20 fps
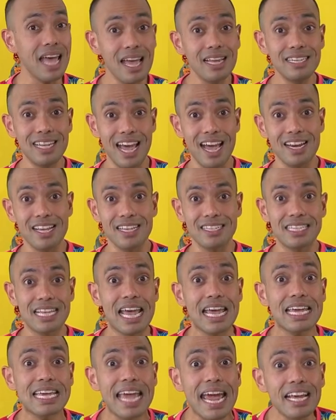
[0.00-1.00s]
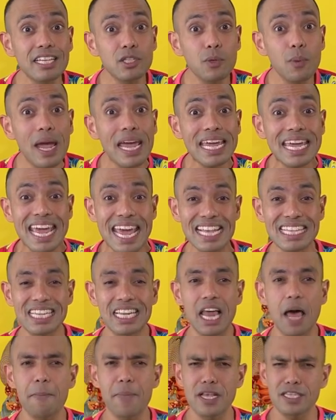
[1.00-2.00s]
and daddies, Gateway Kids
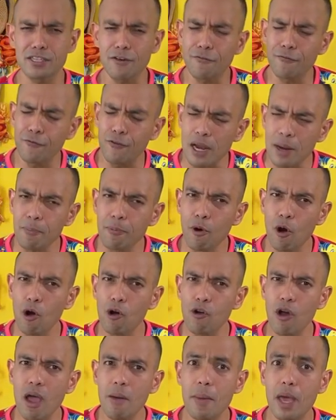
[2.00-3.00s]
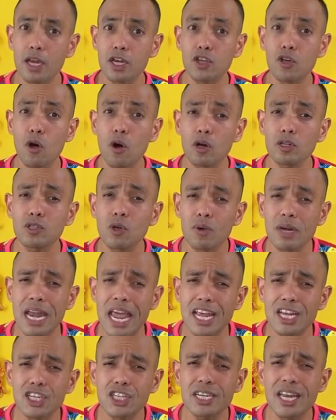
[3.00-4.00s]
Club is a free program and your
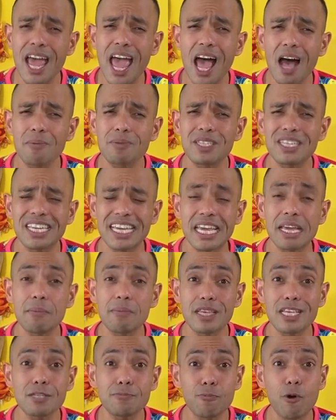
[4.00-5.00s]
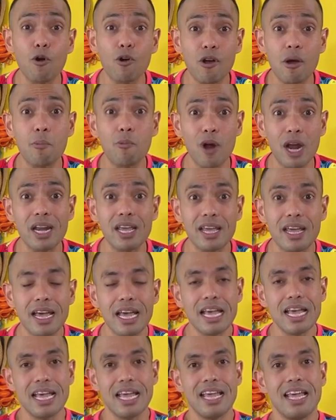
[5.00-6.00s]
donation helps to keep this program running
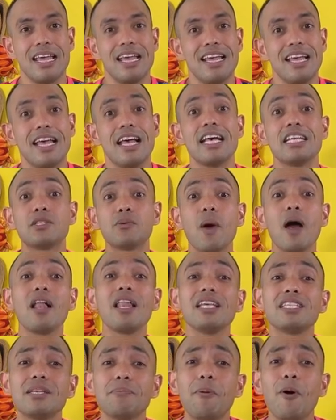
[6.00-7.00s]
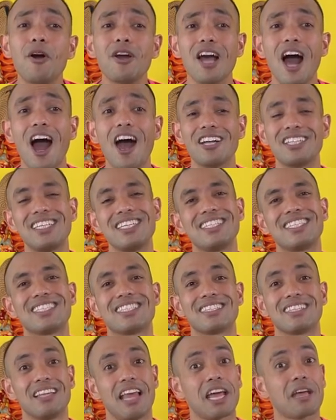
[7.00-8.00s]
as well as support
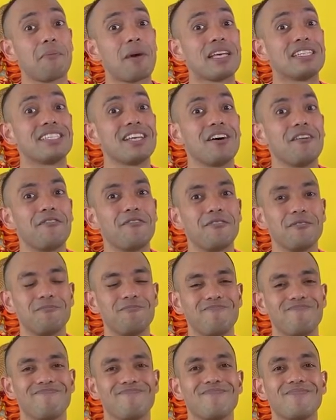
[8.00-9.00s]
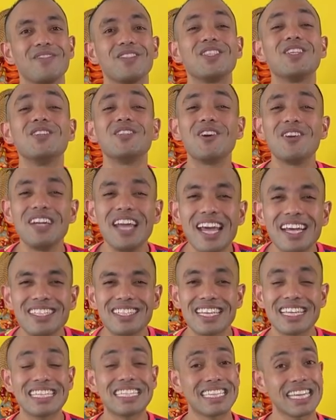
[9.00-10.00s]
artists like myself. To
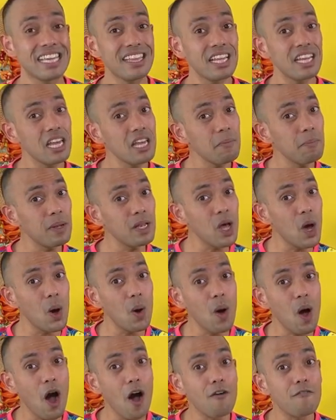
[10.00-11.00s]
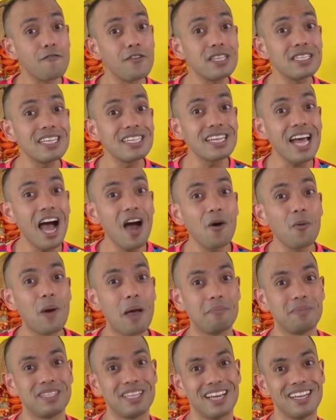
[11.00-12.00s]
donate, see the link below or visit our
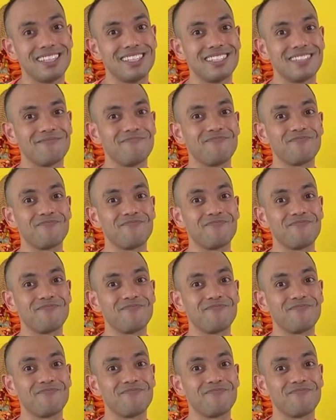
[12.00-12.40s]
website.